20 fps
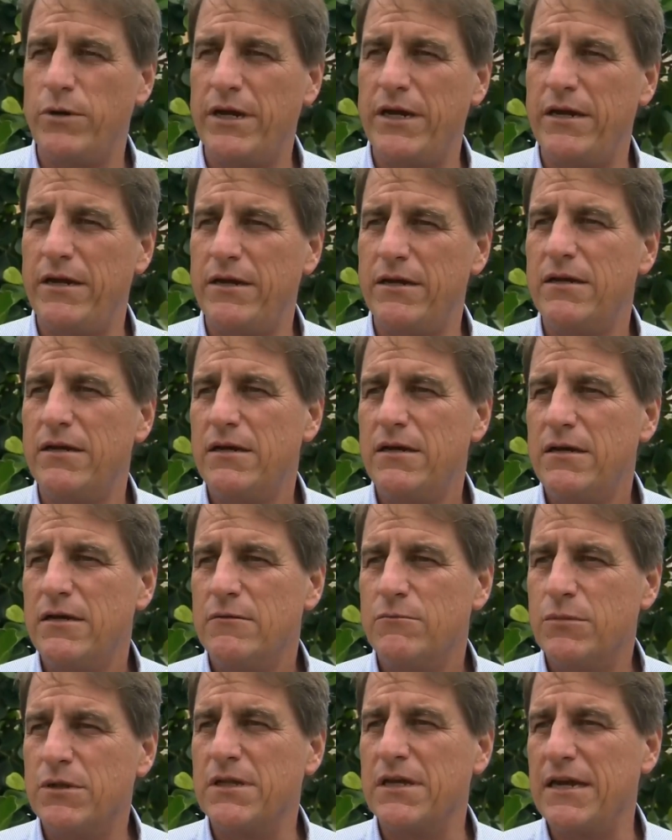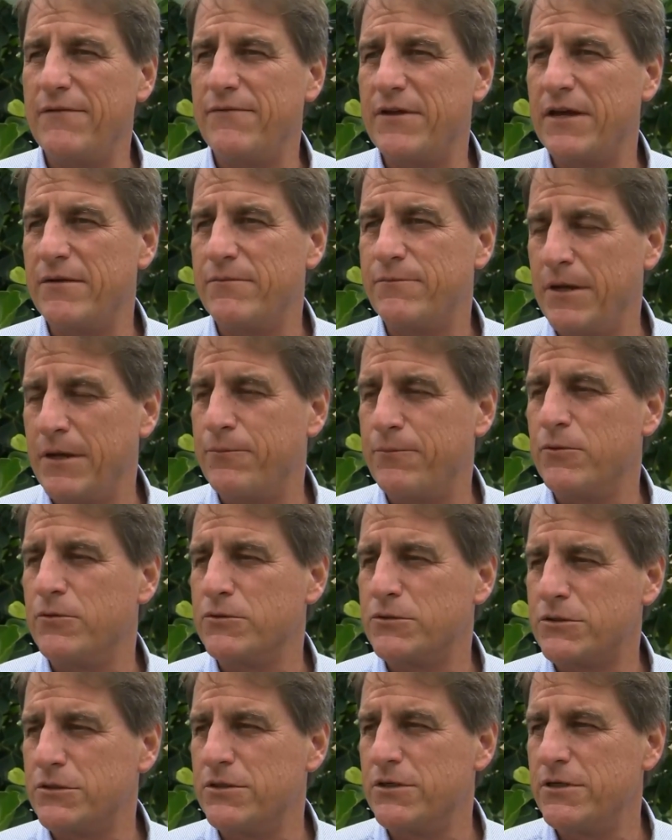We believe that
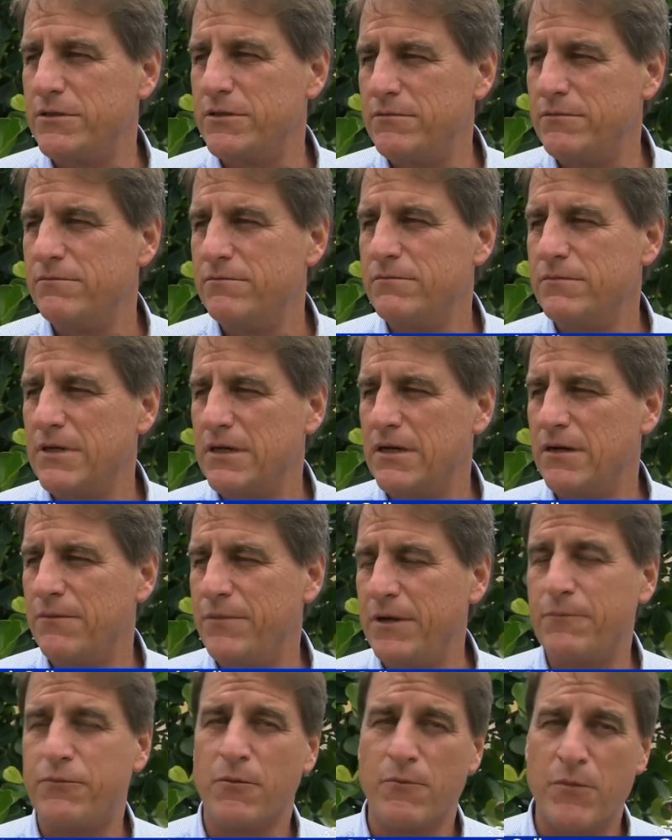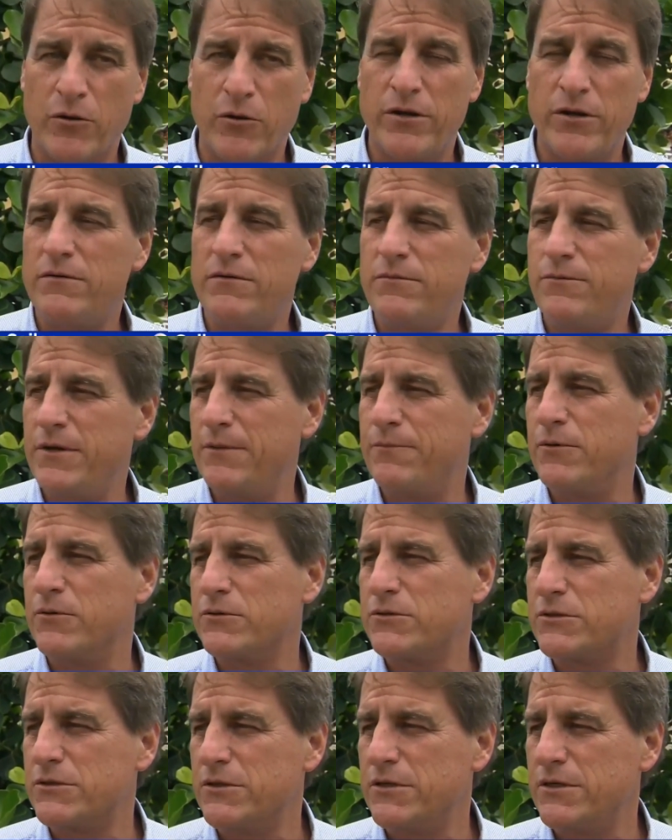people should uh, be promoted,
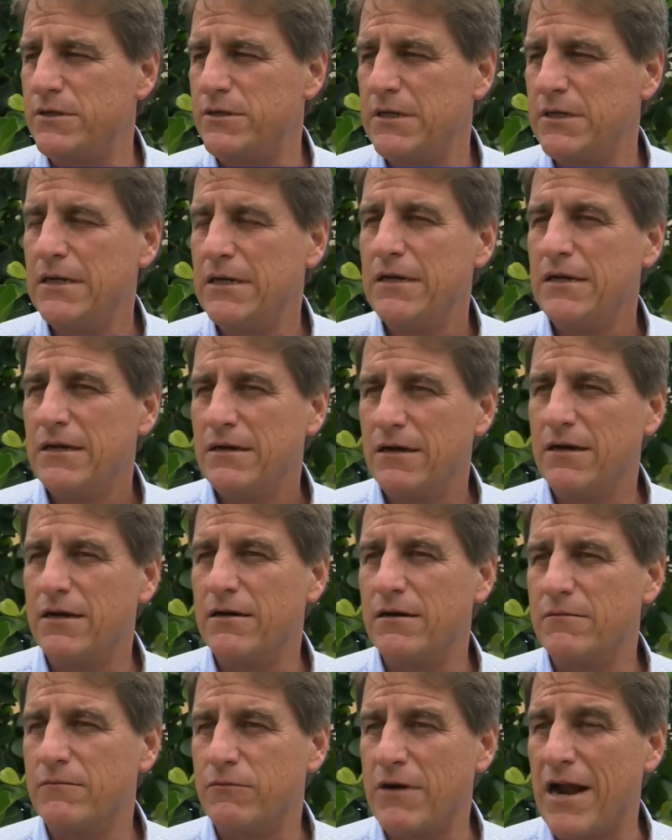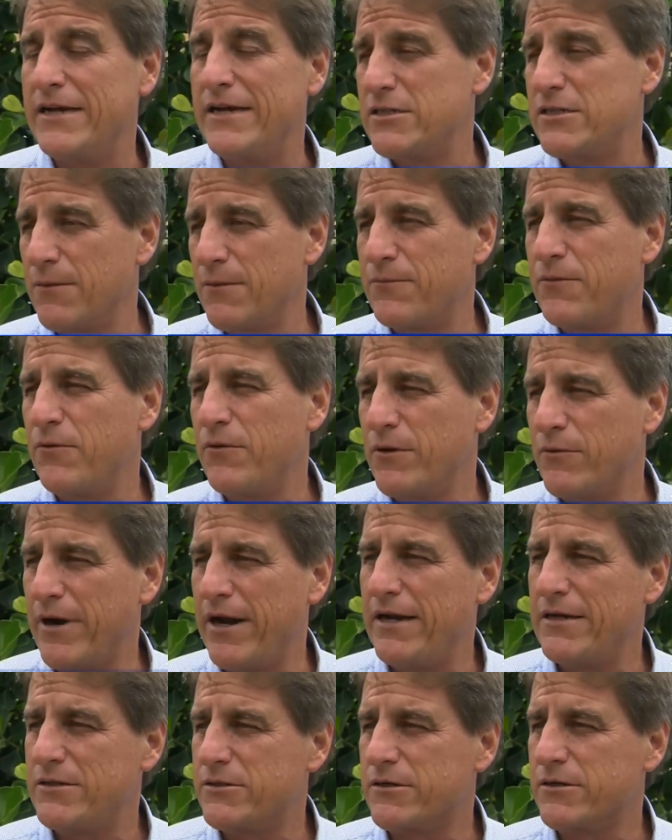people should uh, rise up through the
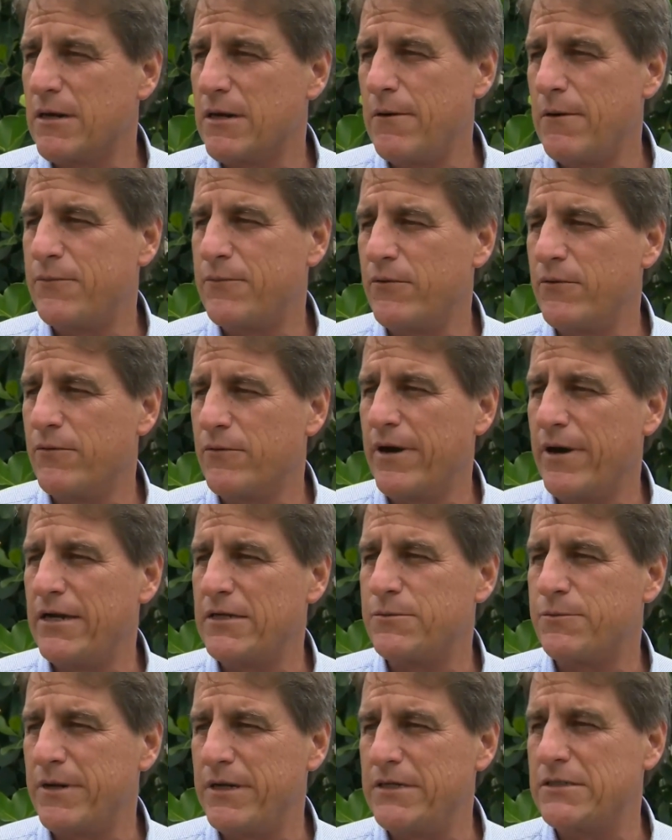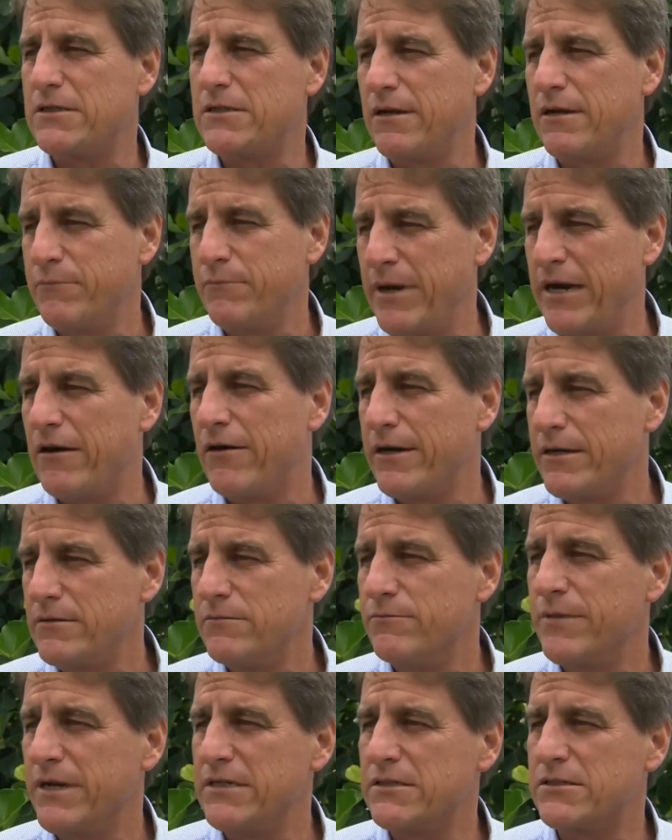ranks or come up through the ranks based on merit,
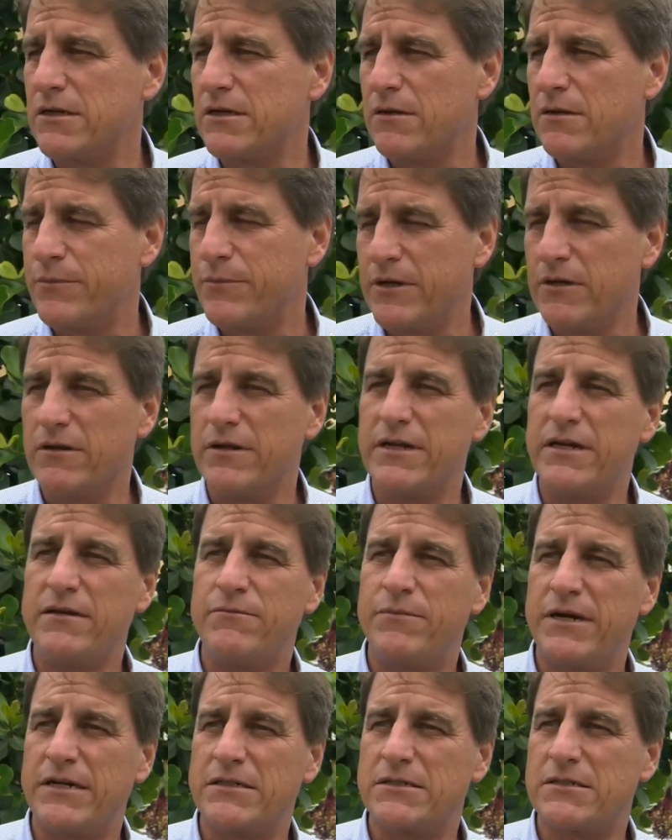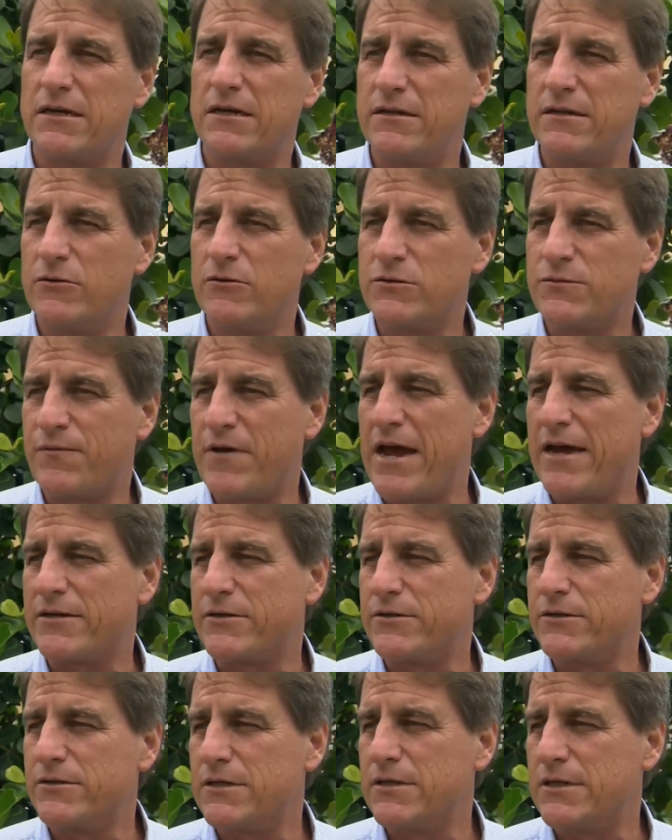based on ability, based on those
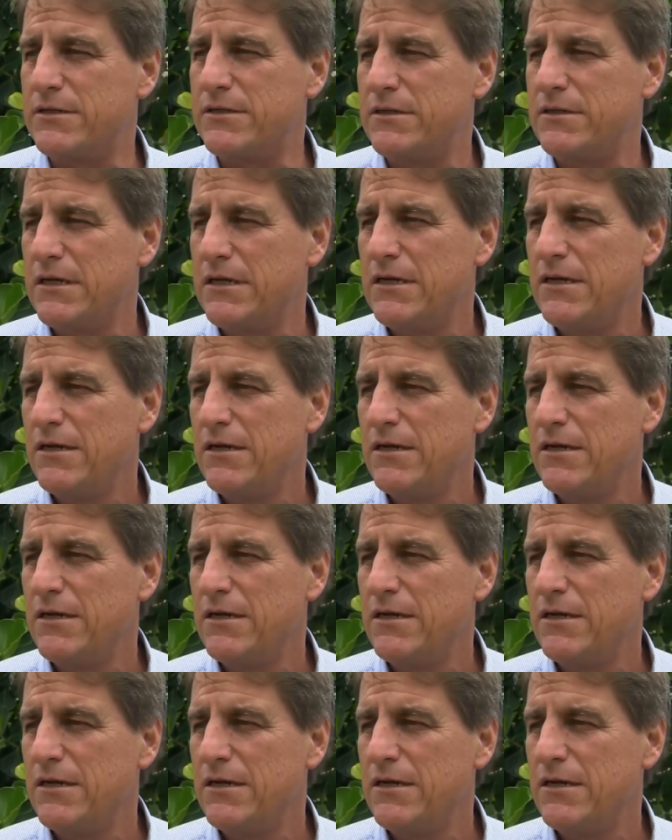factors that